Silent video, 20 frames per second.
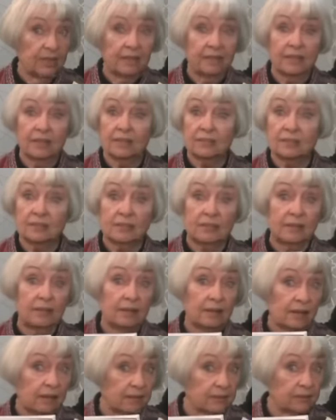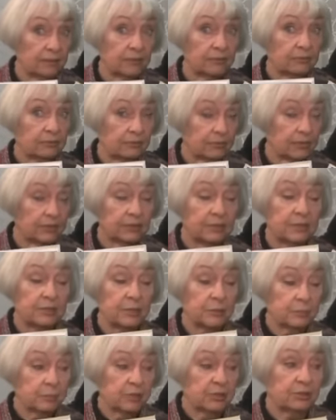That's another very
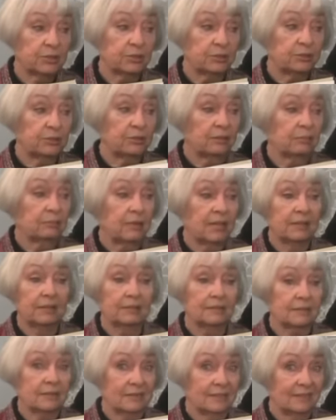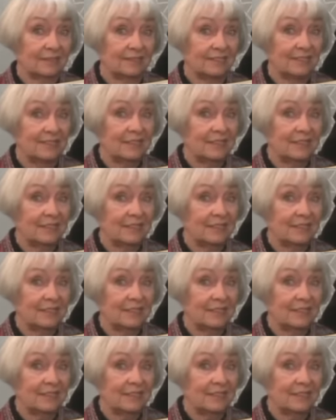special magazine.